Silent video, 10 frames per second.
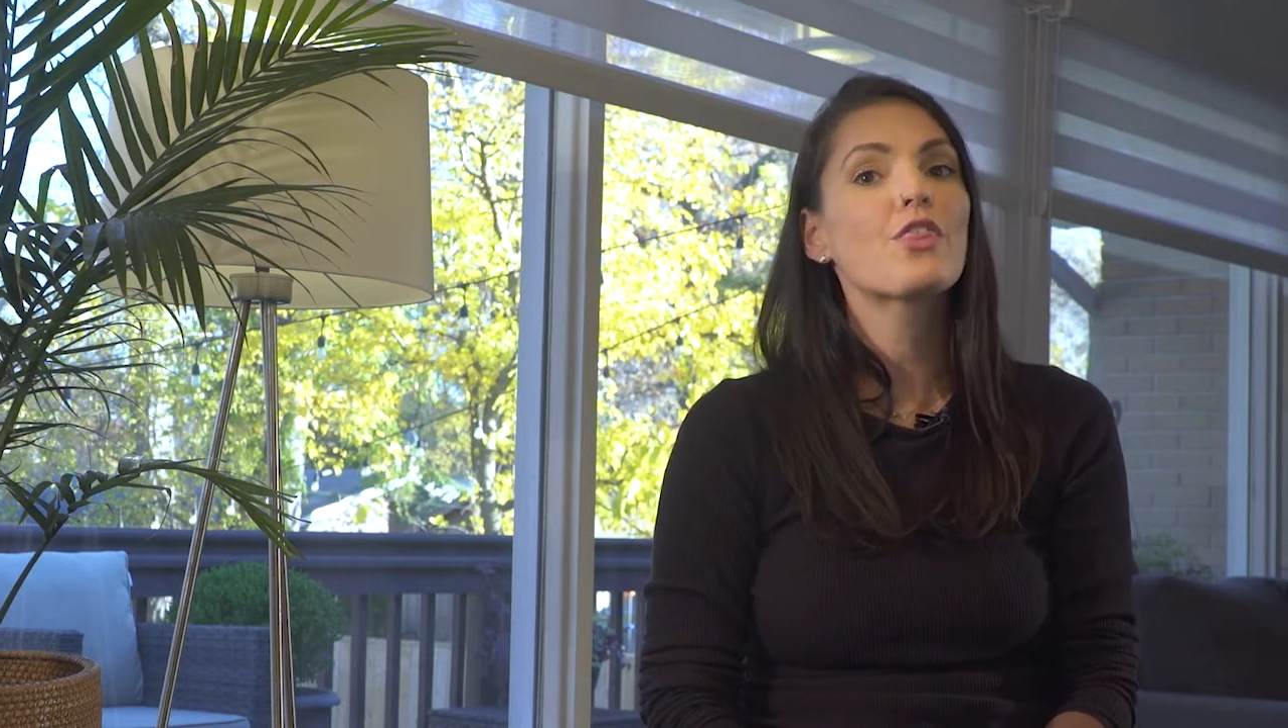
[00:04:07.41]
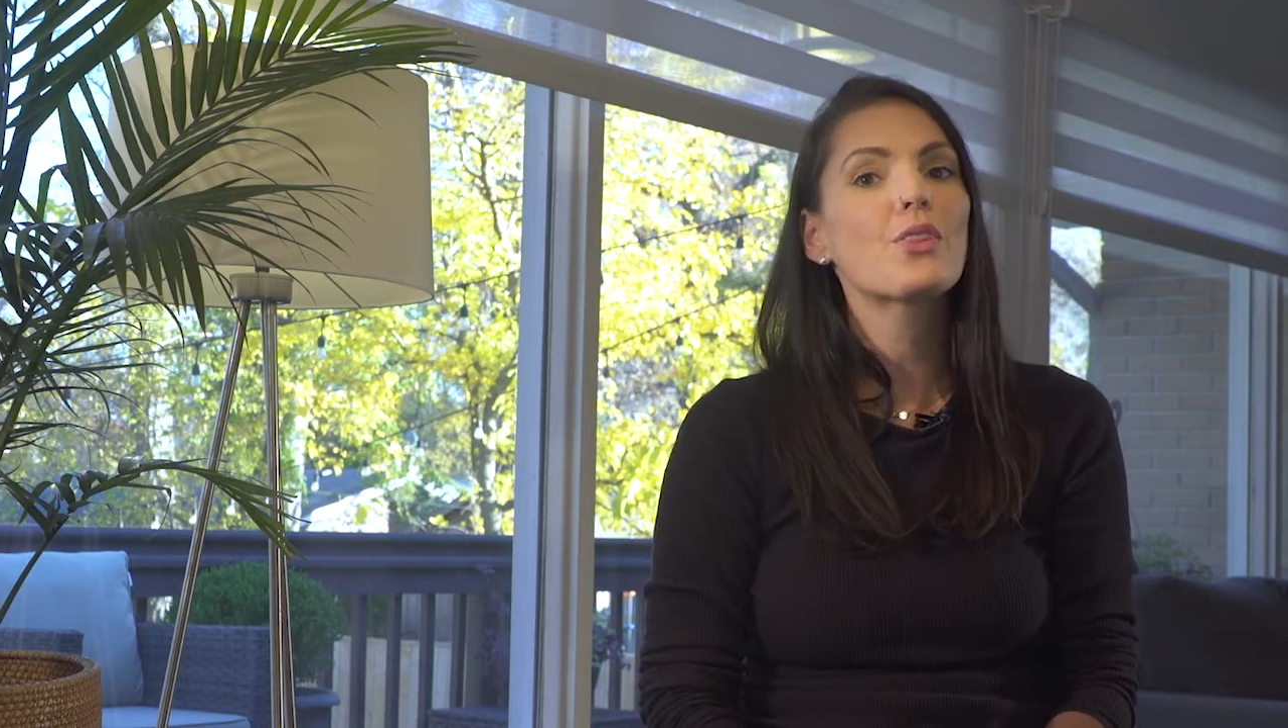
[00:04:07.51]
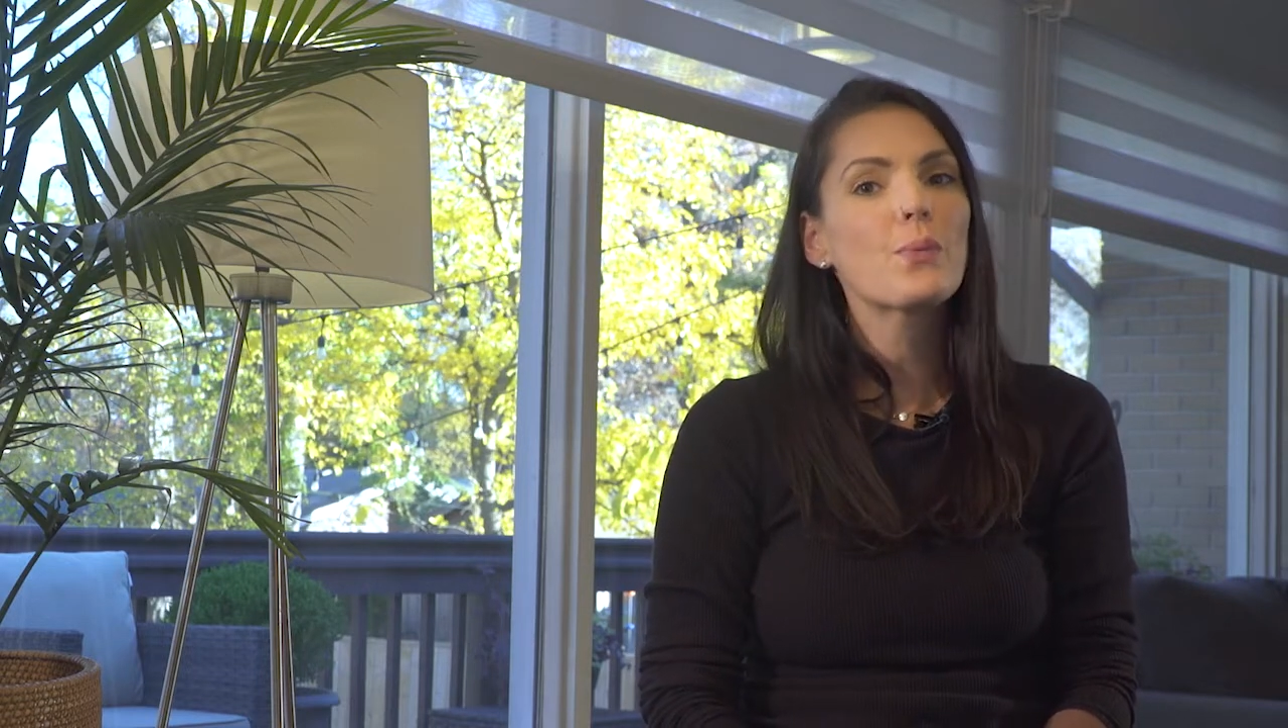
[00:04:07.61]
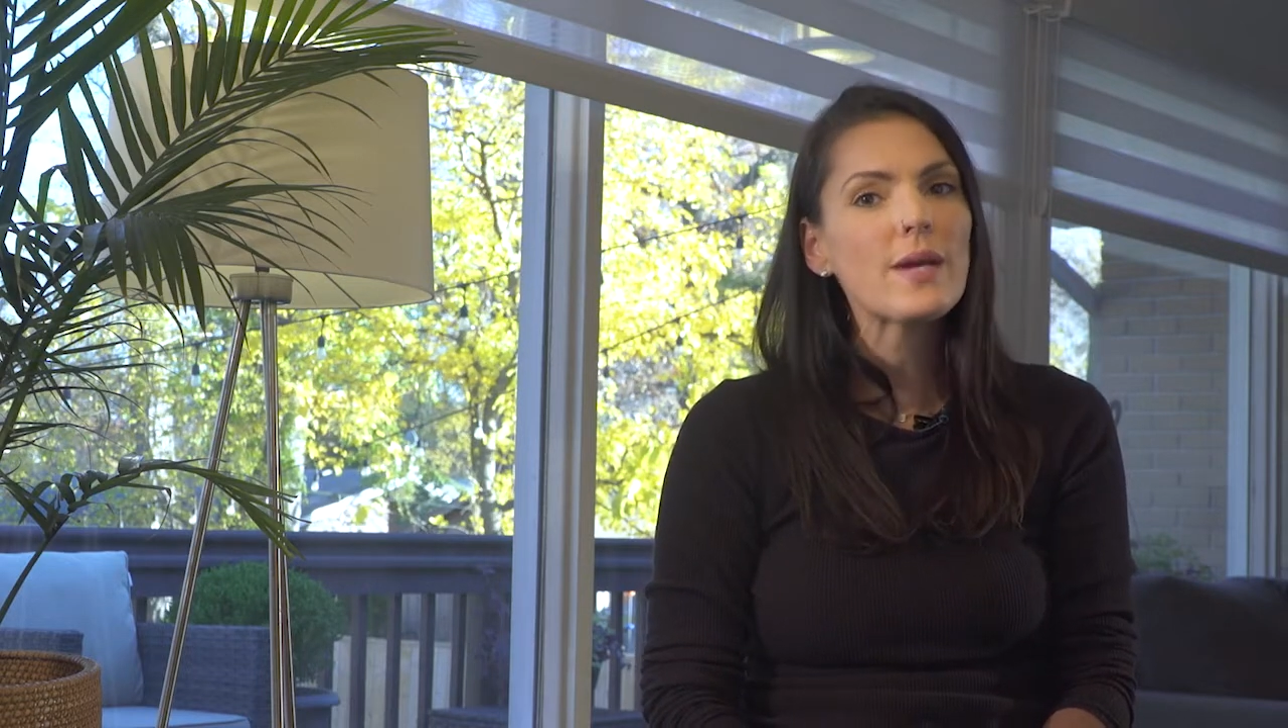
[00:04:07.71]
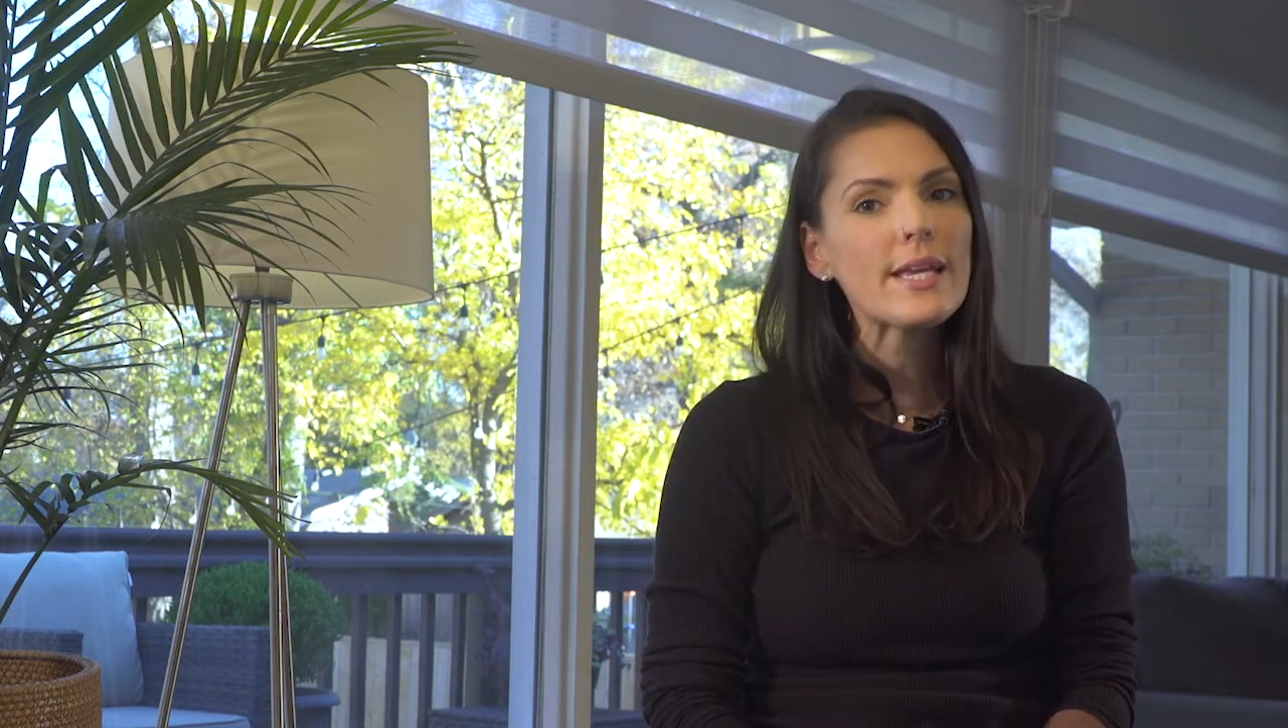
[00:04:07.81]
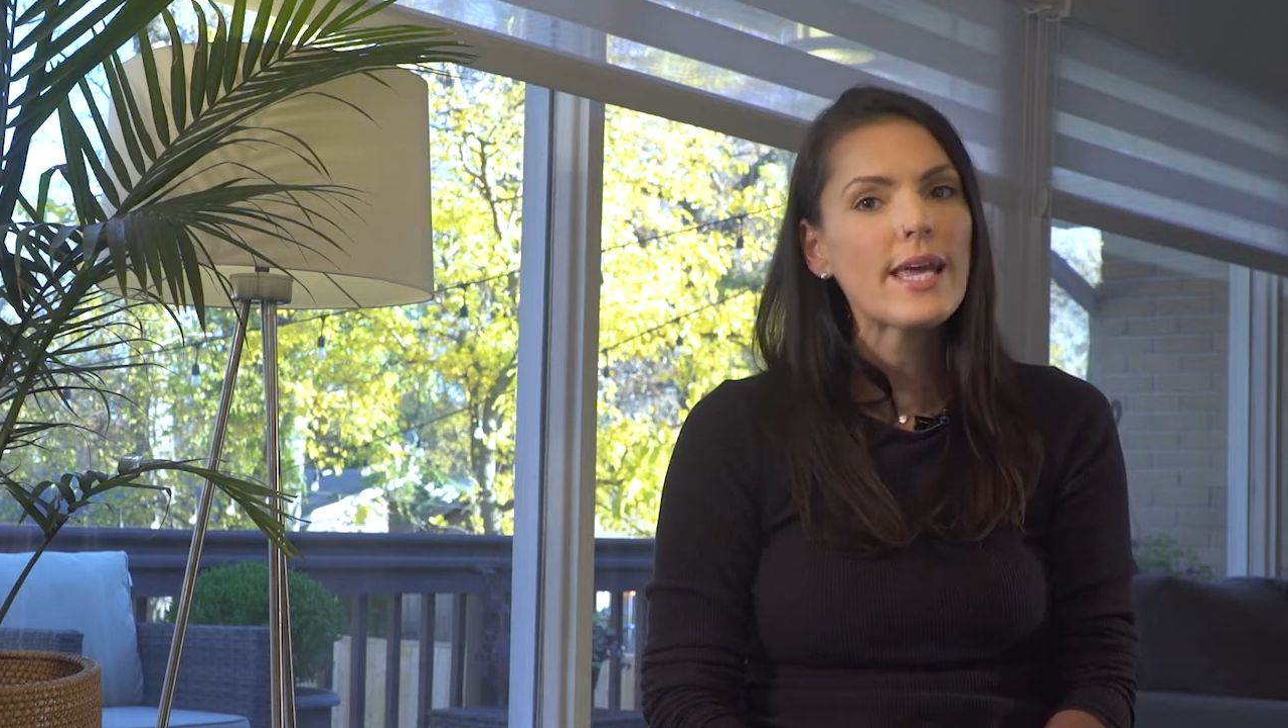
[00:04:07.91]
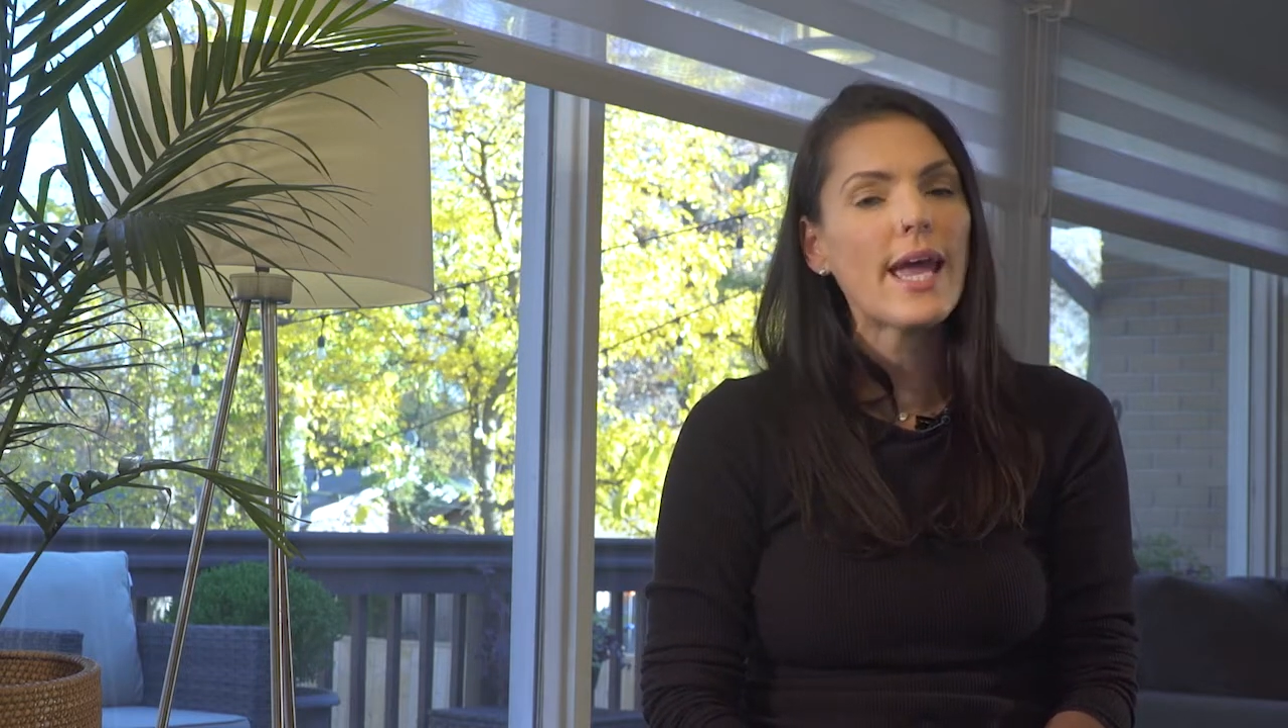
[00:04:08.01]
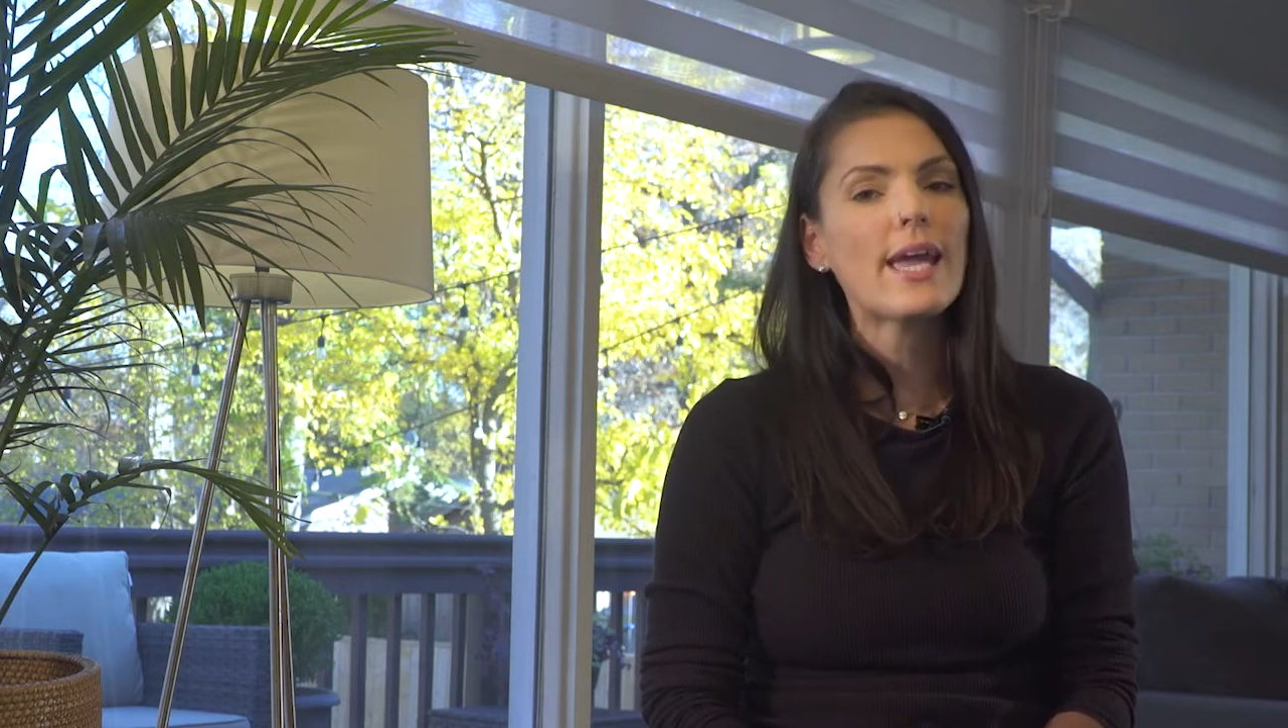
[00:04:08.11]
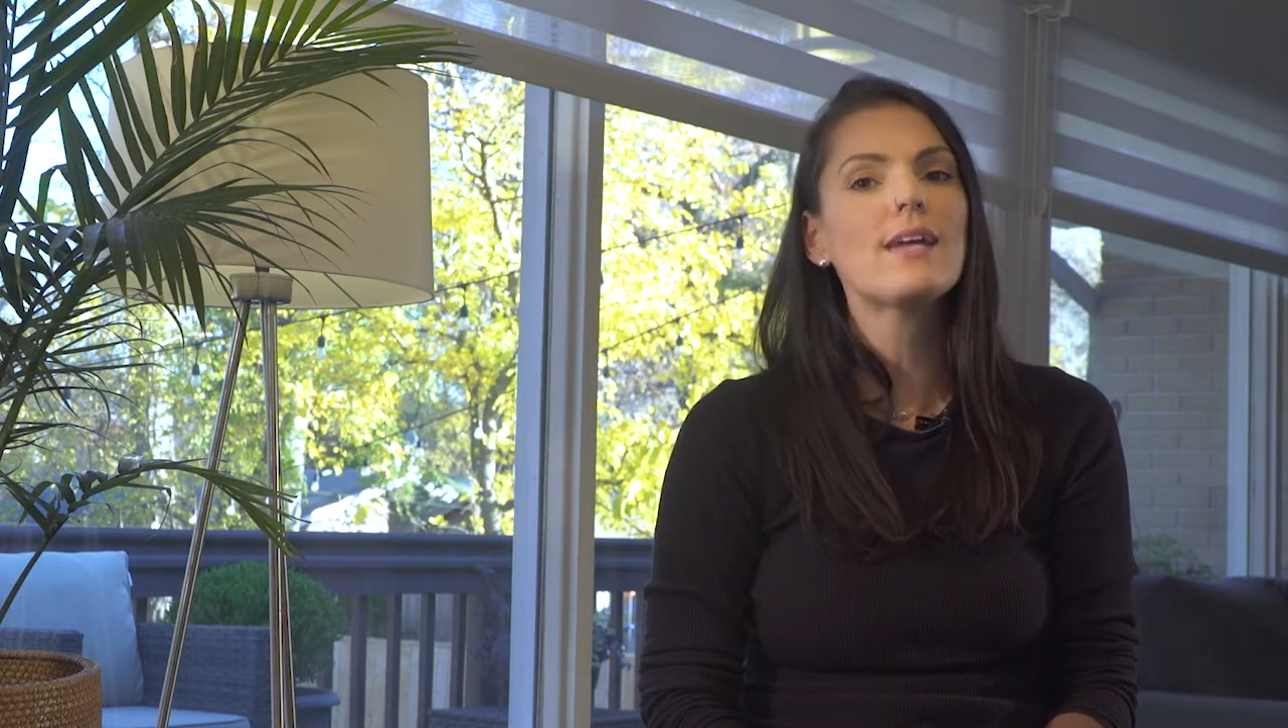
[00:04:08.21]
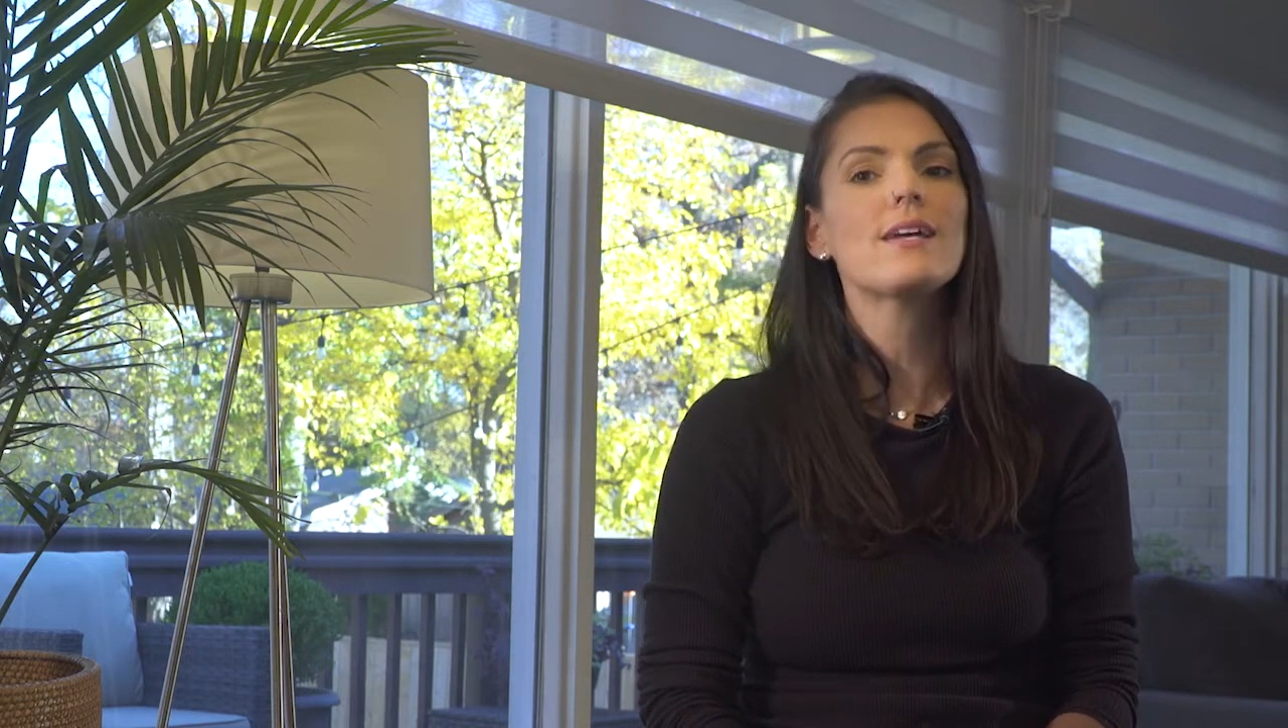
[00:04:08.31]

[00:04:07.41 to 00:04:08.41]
3-day